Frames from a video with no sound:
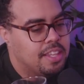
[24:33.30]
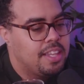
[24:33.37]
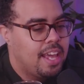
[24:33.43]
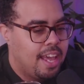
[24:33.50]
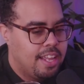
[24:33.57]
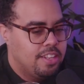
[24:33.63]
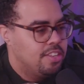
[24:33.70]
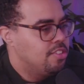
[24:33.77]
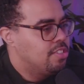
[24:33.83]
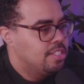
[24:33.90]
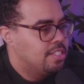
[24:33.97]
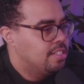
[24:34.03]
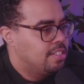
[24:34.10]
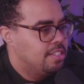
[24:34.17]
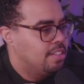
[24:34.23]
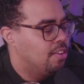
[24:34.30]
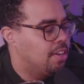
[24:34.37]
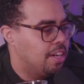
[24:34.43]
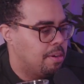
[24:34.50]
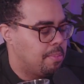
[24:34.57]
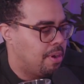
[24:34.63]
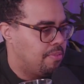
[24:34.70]
Either that, you just
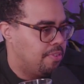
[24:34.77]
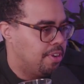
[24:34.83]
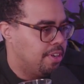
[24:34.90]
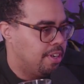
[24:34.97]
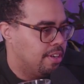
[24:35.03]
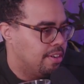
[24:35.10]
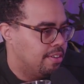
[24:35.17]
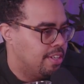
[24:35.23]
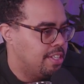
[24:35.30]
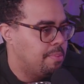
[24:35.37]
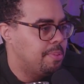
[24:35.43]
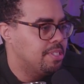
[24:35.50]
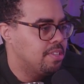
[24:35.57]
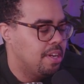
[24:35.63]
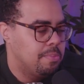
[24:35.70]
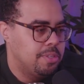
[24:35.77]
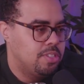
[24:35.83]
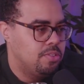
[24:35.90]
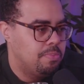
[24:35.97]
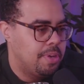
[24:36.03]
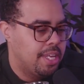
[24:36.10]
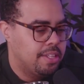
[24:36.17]
don't care about failure. It depends on how
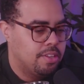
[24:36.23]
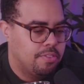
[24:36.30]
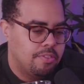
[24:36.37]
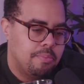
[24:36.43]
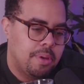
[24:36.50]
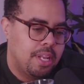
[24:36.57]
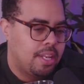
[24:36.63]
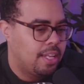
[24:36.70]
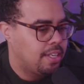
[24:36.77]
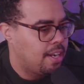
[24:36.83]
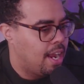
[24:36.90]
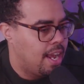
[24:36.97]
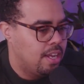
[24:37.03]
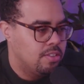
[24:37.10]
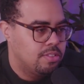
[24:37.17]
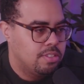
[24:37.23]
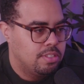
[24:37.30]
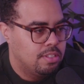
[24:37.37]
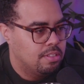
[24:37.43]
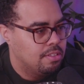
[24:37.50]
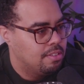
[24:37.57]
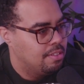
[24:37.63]
much you bet, though. If you're betting like your
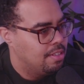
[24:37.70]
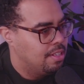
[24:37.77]
house,